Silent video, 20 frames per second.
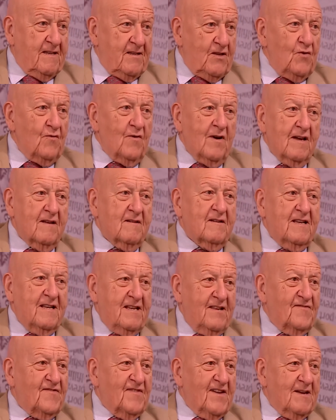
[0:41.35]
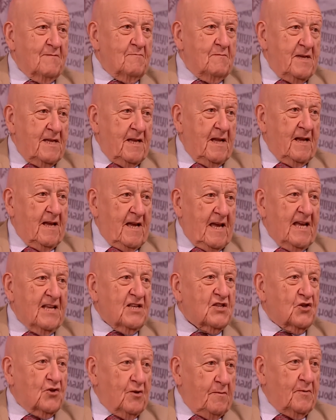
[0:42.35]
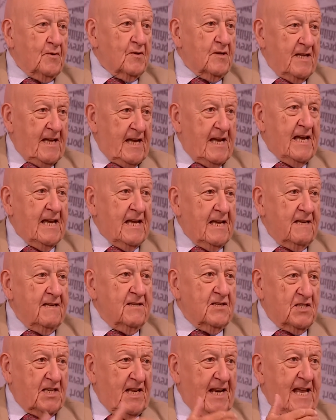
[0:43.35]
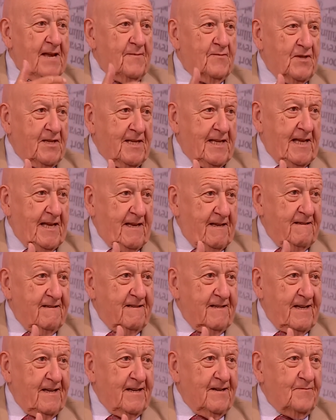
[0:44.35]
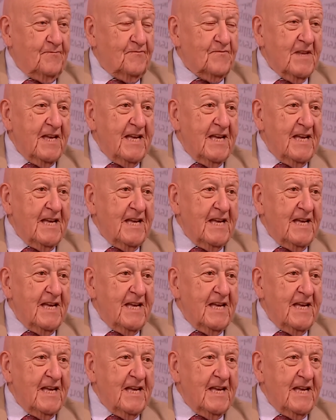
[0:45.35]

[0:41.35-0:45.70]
you are in effect meeting a AAA celebrity. And